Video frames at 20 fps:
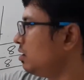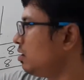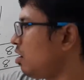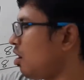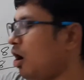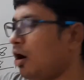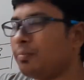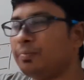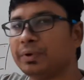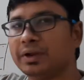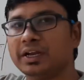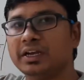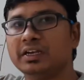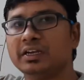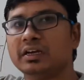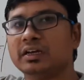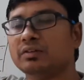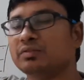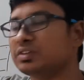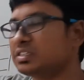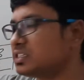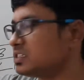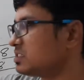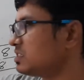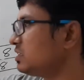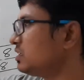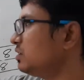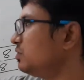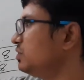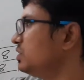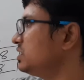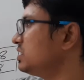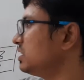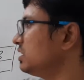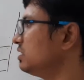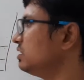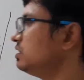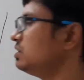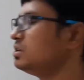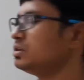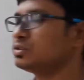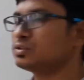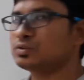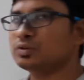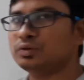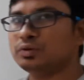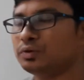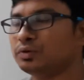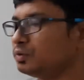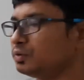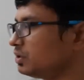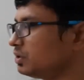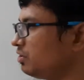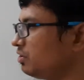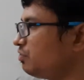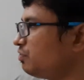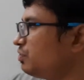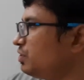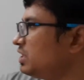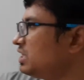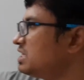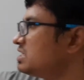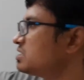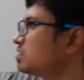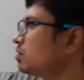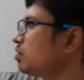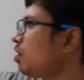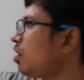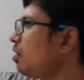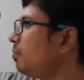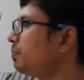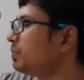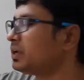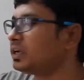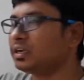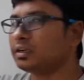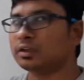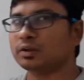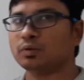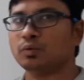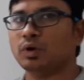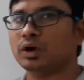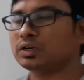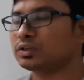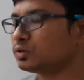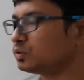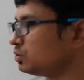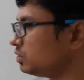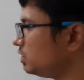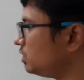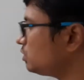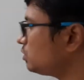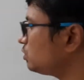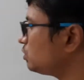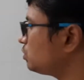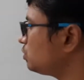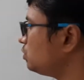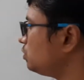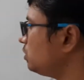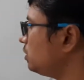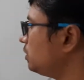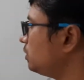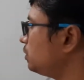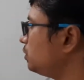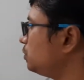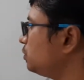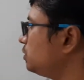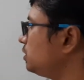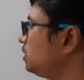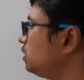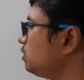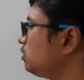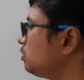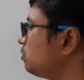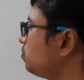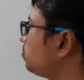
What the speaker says: operator which is a division. So if it is an operator, what you need to do? You need to